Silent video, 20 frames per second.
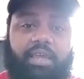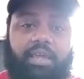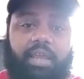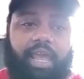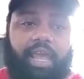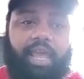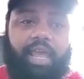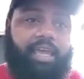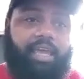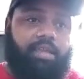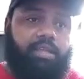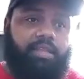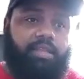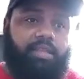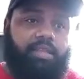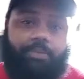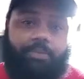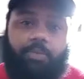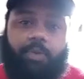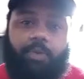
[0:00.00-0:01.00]
Like
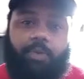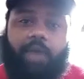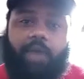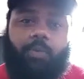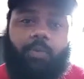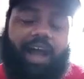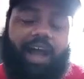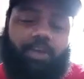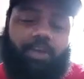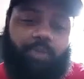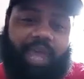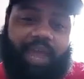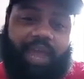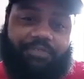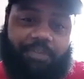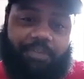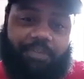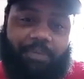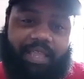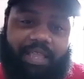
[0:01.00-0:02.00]
that. Why, why do we have
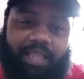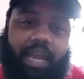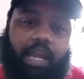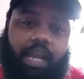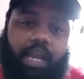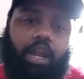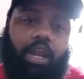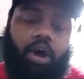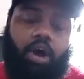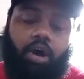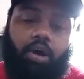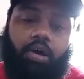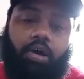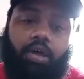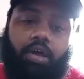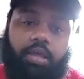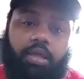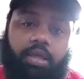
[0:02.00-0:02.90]
to make that a law?